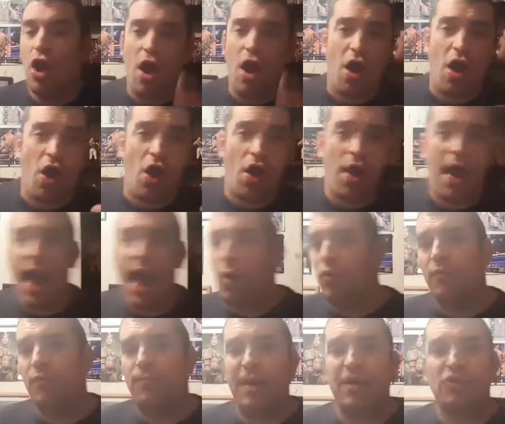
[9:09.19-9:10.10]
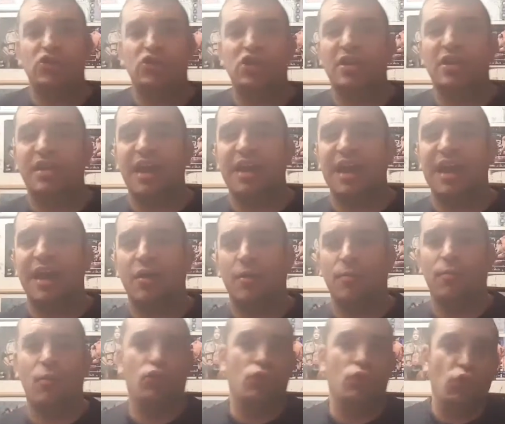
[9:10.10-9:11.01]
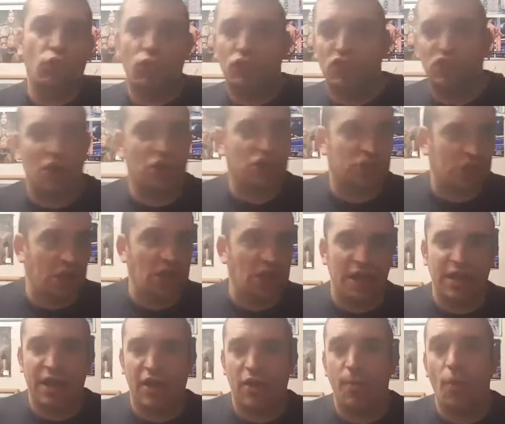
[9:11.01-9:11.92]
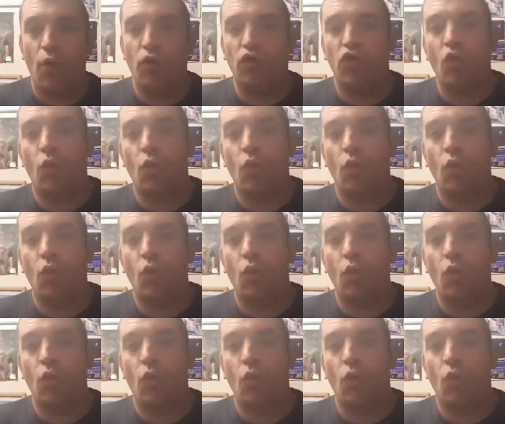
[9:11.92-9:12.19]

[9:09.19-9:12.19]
I would have picked Shinsuke Nakamura